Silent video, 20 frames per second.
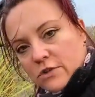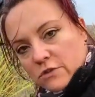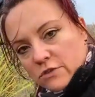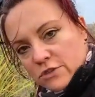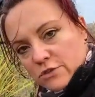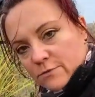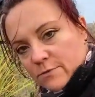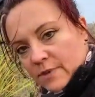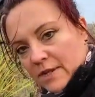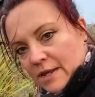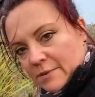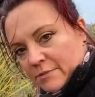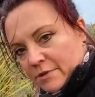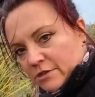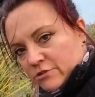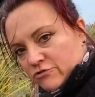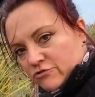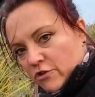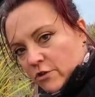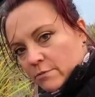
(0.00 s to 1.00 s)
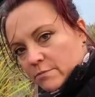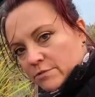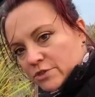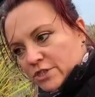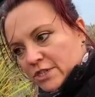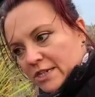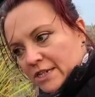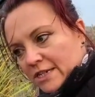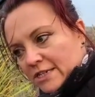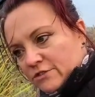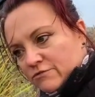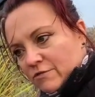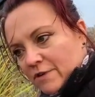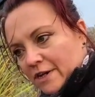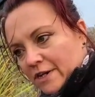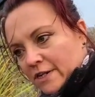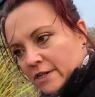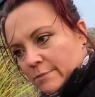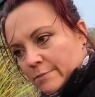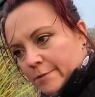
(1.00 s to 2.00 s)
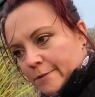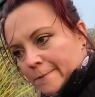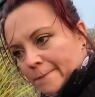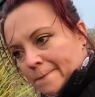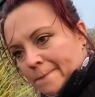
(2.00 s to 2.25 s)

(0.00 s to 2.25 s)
got some lemon drop chilies ripe.